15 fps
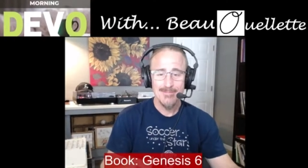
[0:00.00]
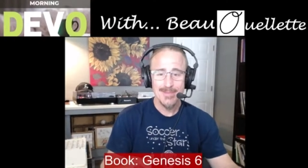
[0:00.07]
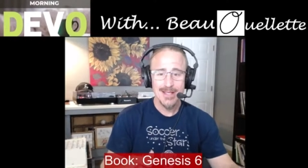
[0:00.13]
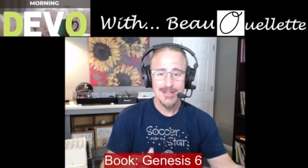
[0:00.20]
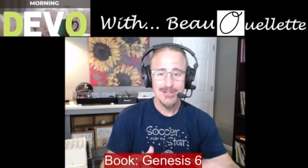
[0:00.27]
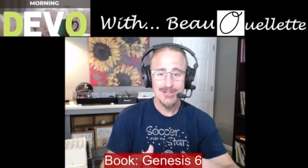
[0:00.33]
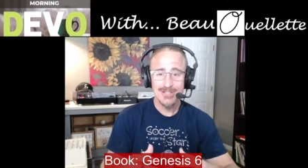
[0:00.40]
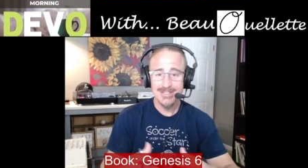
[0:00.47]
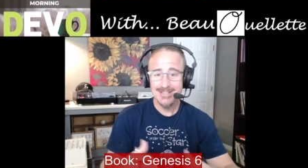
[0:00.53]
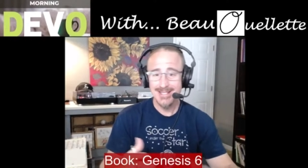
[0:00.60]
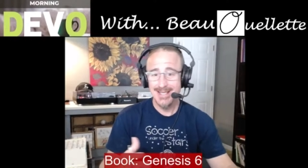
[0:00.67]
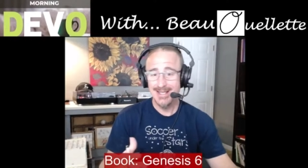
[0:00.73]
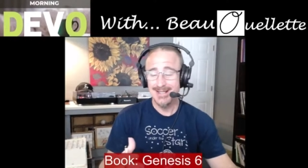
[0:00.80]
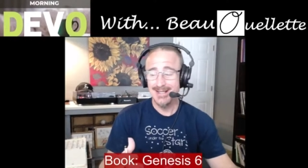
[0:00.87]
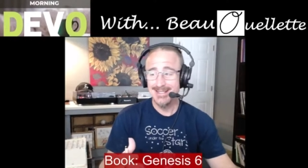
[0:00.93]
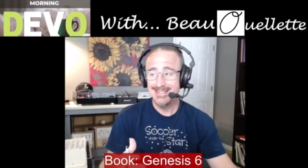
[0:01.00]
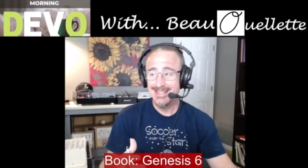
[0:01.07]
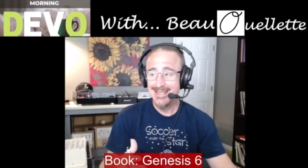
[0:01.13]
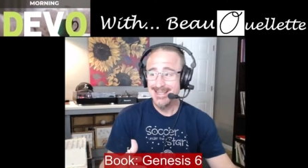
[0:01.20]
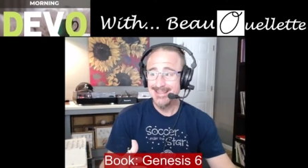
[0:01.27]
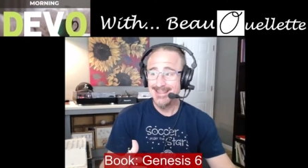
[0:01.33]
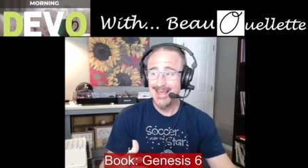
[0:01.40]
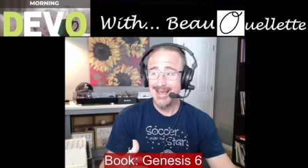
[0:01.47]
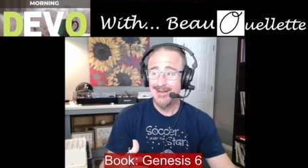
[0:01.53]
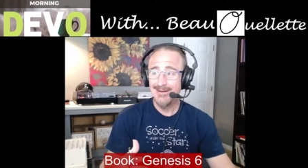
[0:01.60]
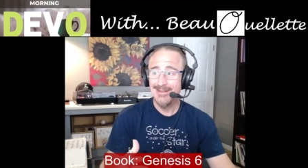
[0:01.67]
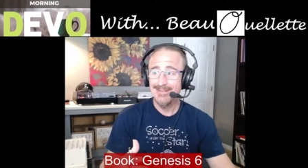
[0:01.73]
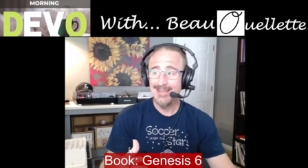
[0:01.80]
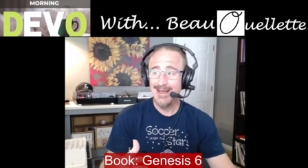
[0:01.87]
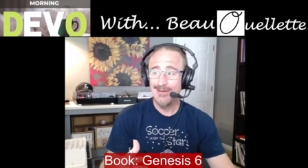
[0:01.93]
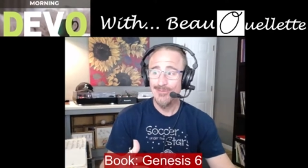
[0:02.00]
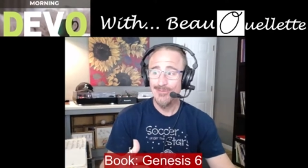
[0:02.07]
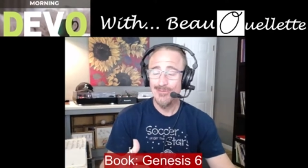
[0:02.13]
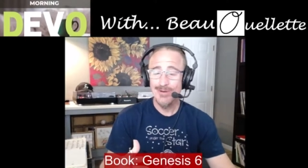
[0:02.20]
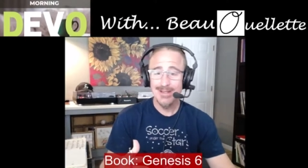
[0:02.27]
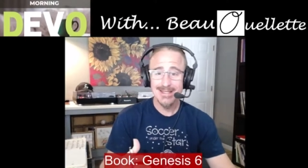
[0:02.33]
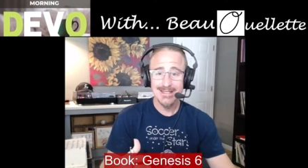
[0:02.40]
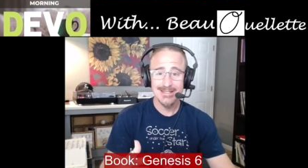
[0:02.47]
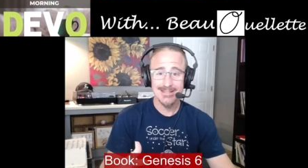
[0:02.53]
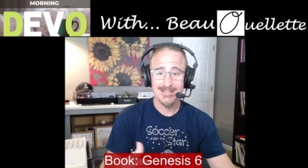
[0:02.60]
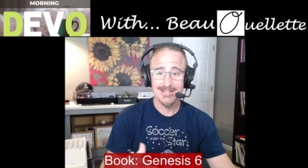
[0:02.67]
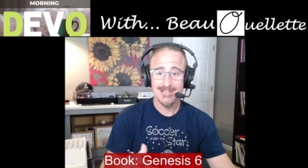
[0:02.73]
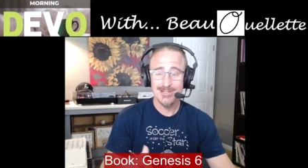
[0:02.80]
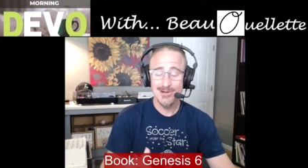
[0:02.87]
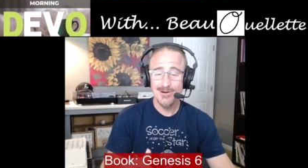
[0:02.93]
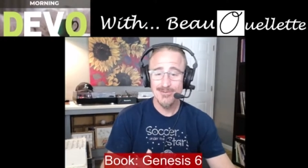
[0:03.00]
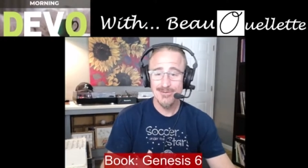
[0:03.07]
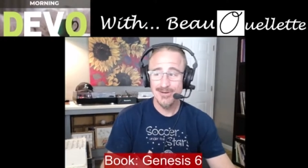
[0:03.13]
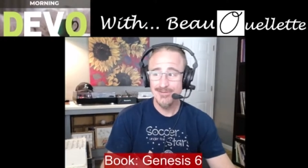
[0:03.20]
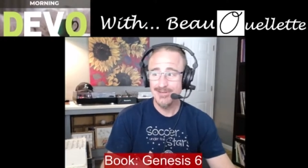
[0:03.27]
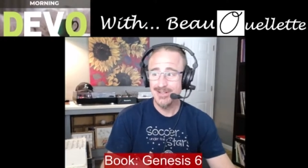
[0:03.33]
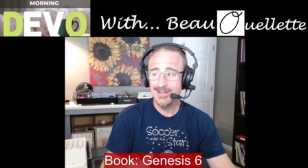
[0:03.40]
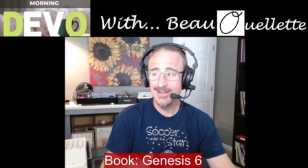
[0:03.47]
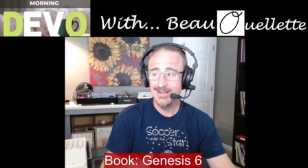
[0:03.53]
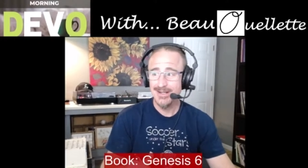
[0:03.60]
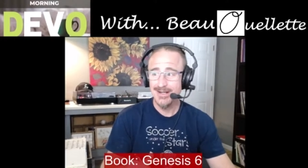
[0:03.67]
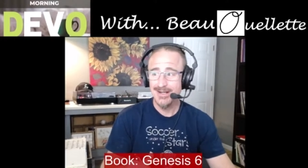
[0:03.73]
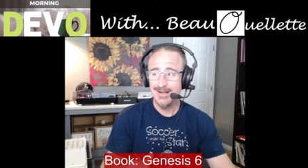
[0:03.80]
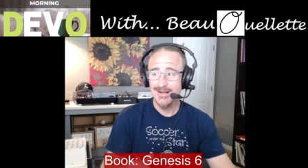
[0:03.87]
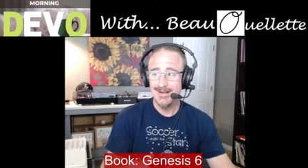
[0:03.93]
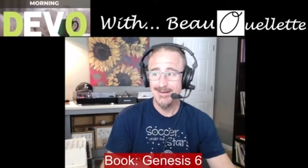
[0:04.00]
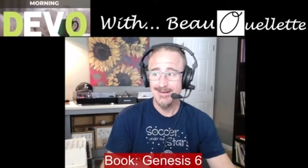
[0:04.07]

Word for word: and you just take again that that really conservative uh,